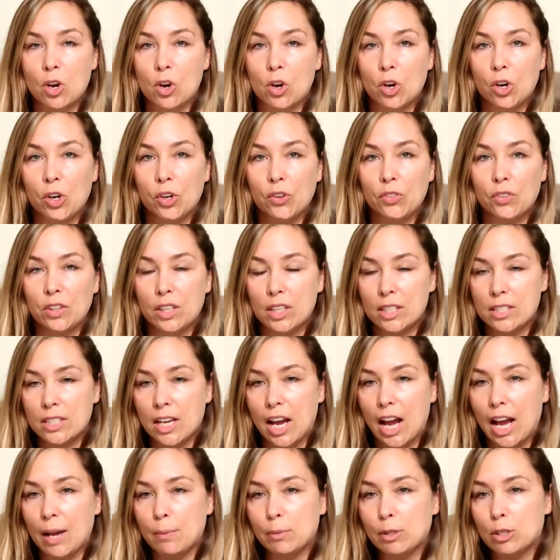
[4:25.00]
are the
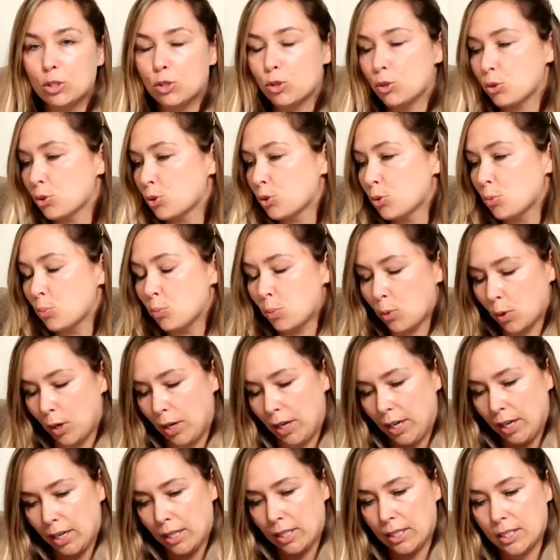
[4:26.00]
Time and True
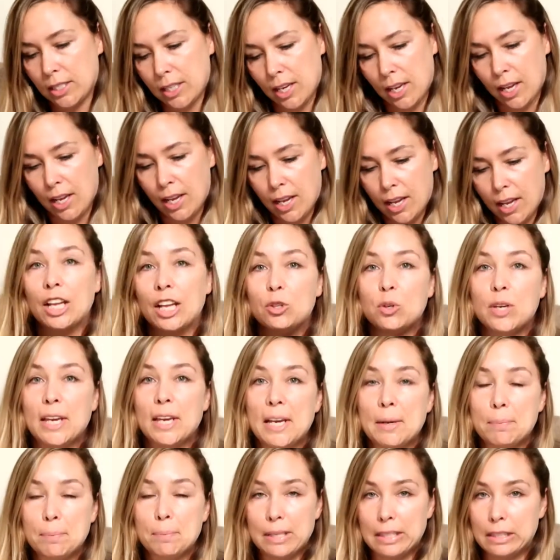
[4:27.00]
brand. And you
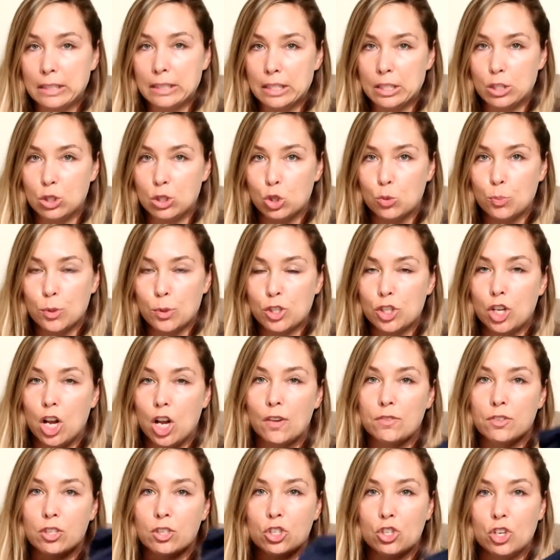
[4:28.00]
can't beat these super
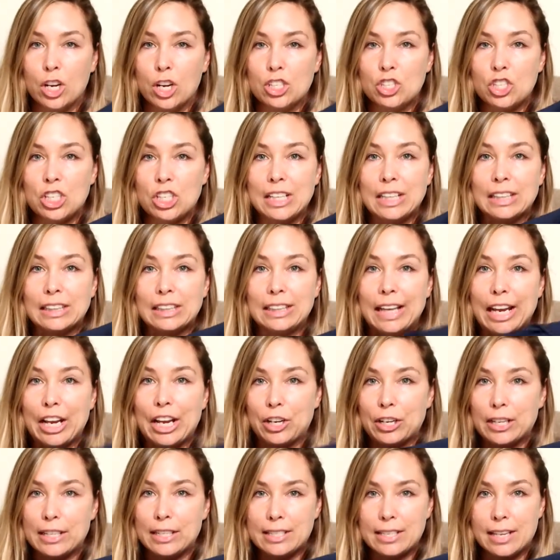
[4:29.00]
soft, stretchy
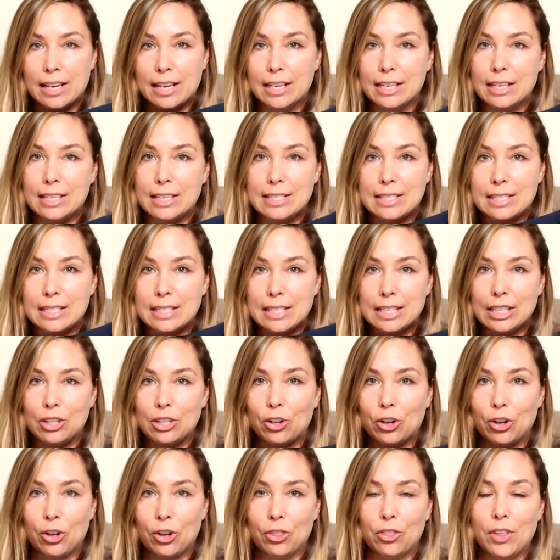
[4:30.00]
layering tanks
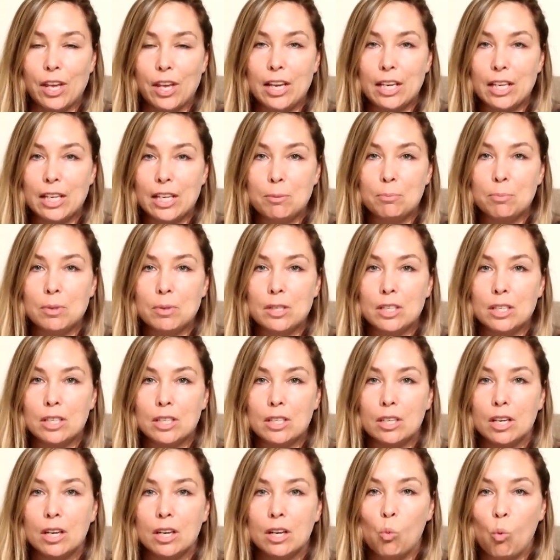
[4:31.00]
either. They can
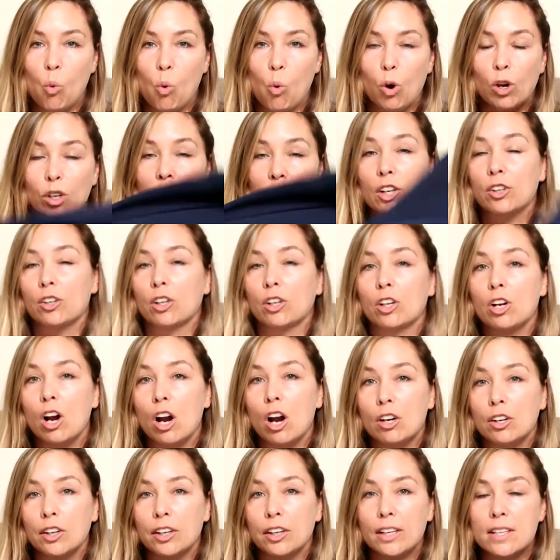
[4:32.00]
be worn under
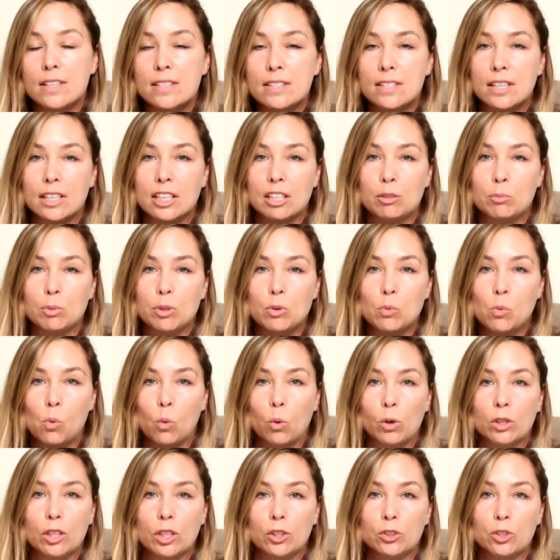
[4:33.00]
cardigans, they can be
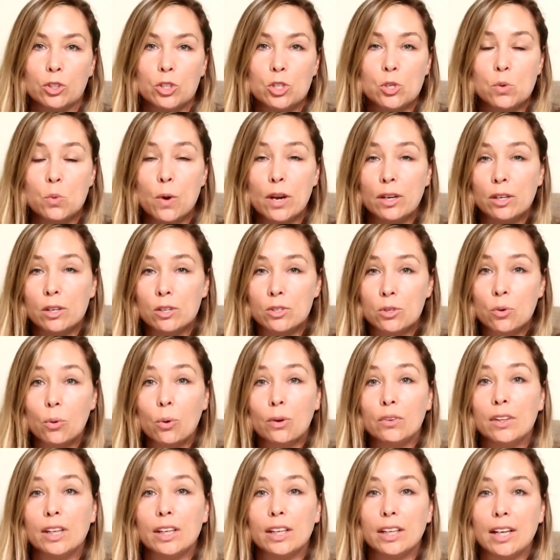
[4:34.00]
worn under sweaters,
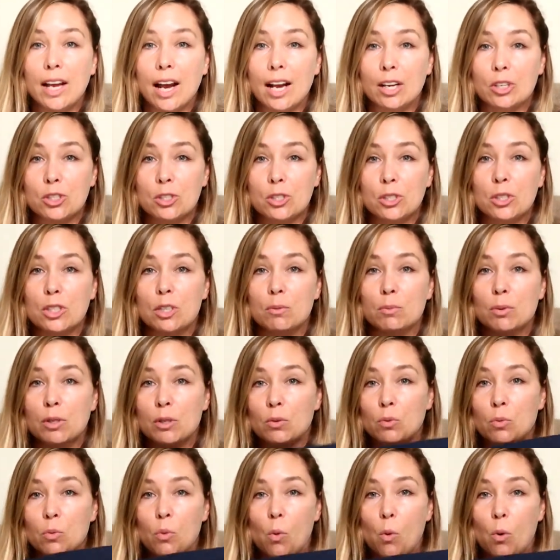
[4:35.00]
or they can actually
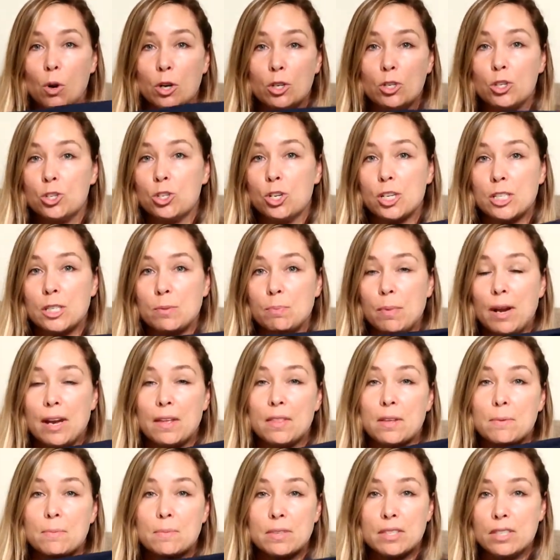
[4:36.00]
be worn just by
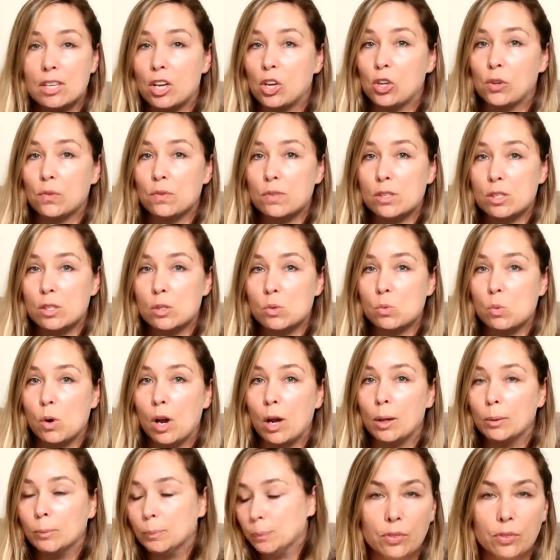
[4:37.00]
themselves as well.